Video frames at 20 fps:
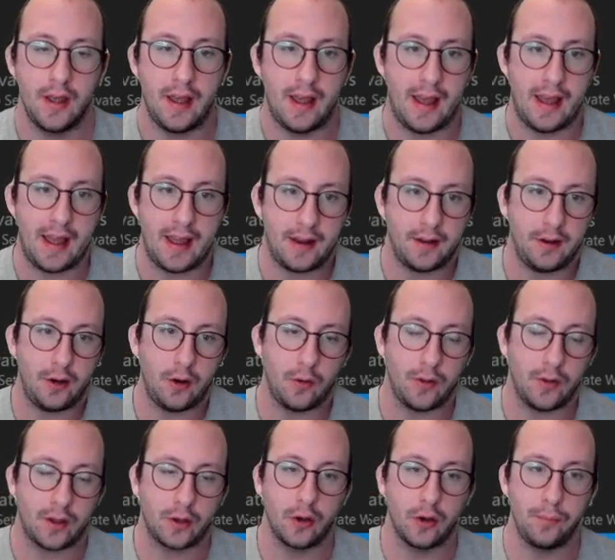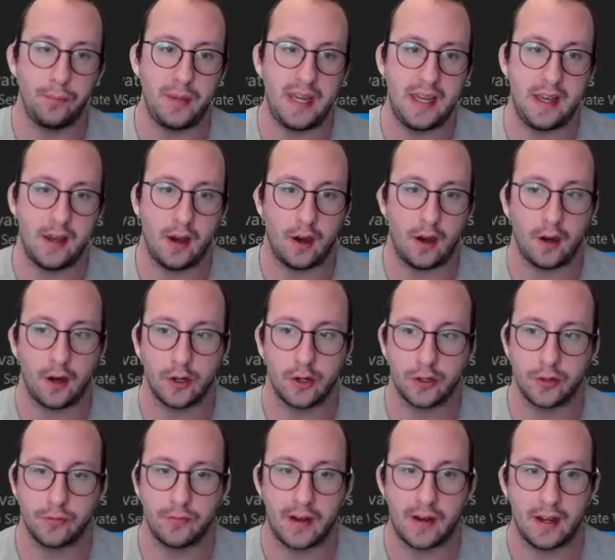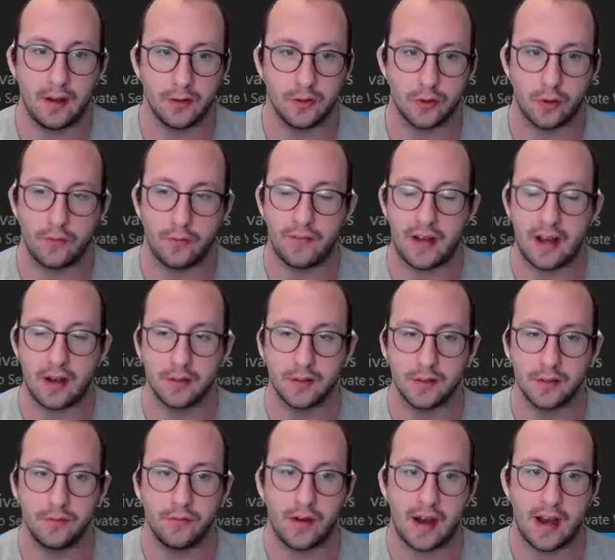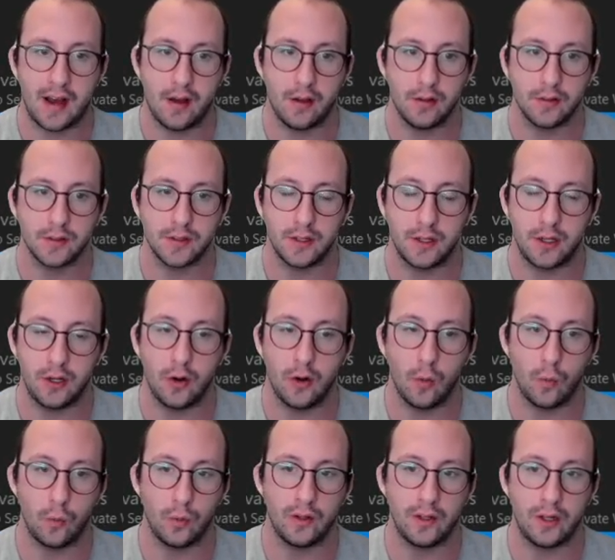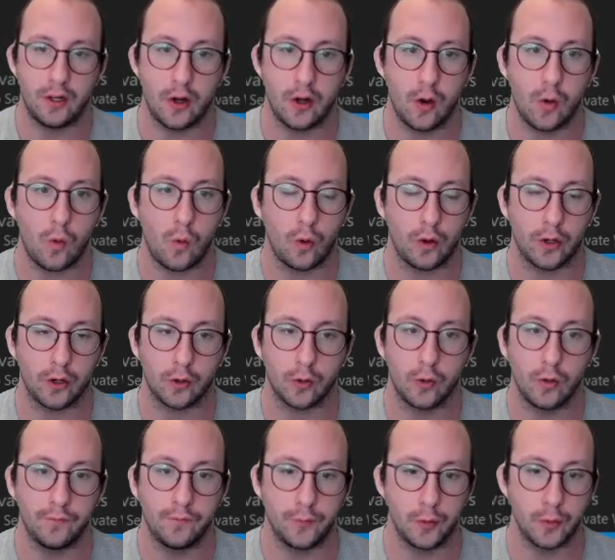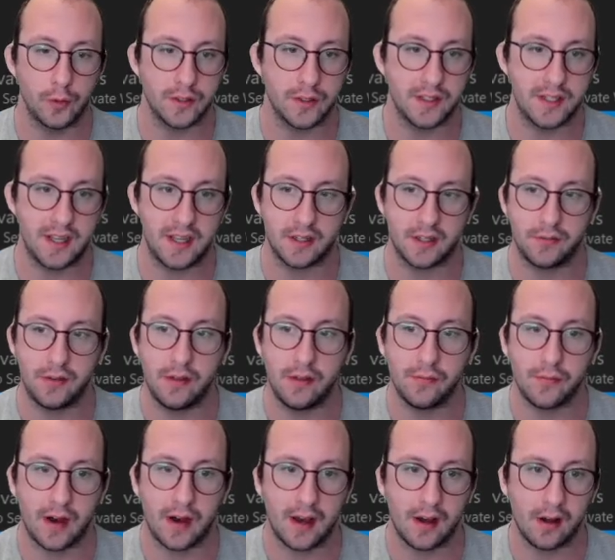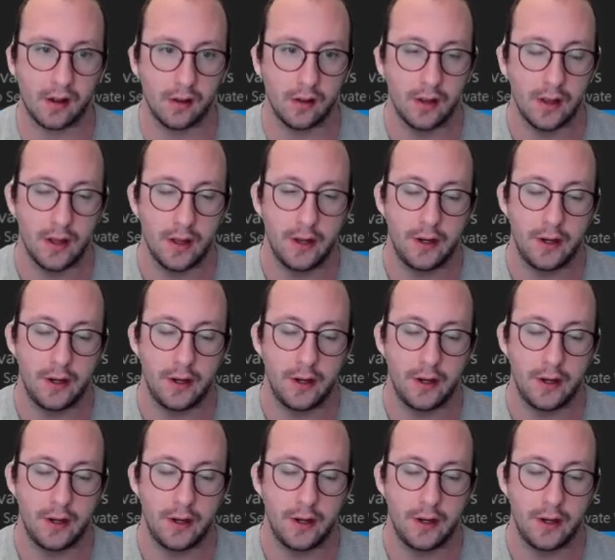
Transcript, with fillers: And you know, it could be a hundred files or a thousand files. You don't really know, or you're going through a CSV file.